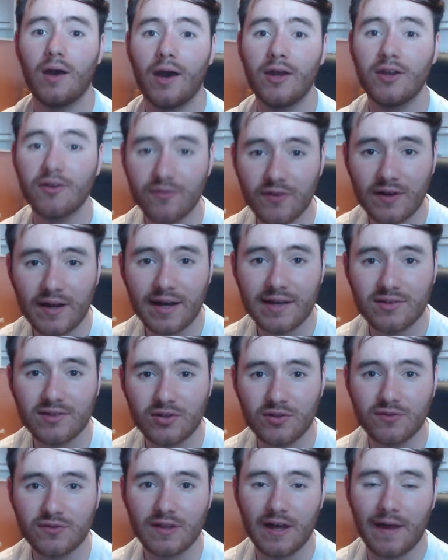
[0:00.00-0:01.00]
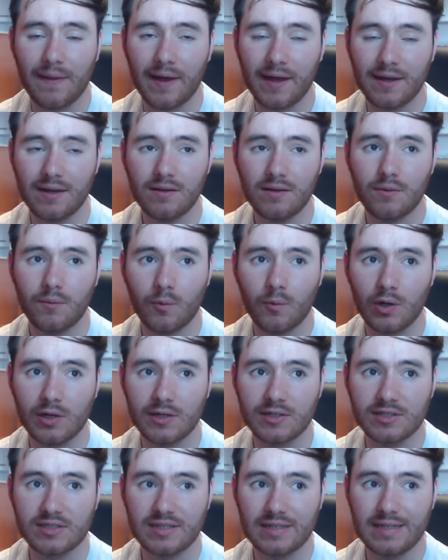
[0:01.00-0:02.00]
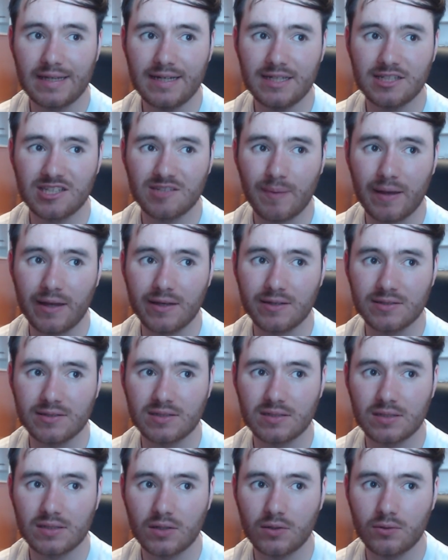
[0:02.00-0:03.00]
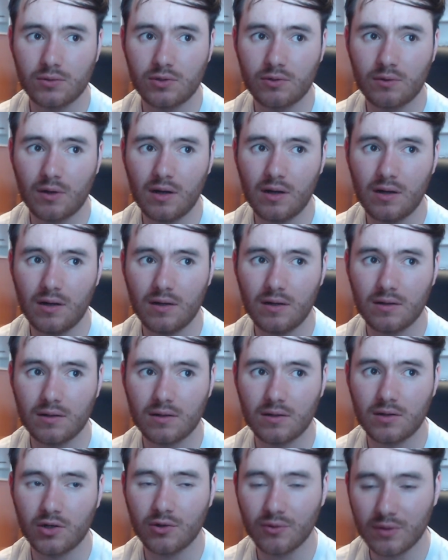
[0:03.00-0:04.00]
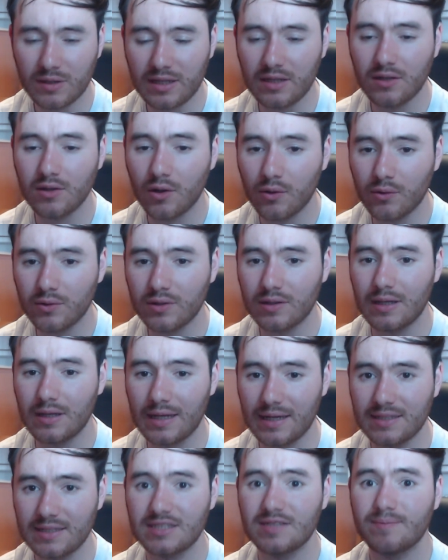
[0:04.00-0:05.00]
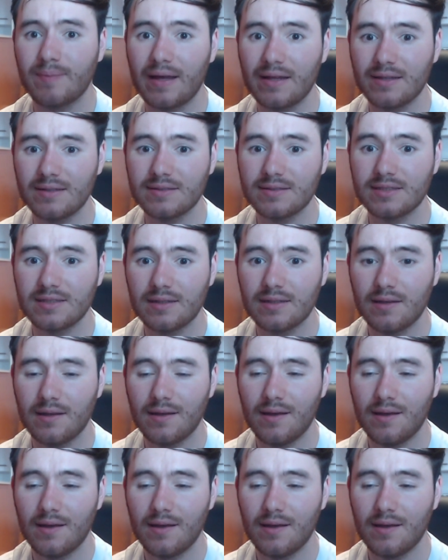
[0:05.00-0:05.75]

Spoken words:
Another thing I had to do for that then was delayed spells. So there are currently no delayed spells.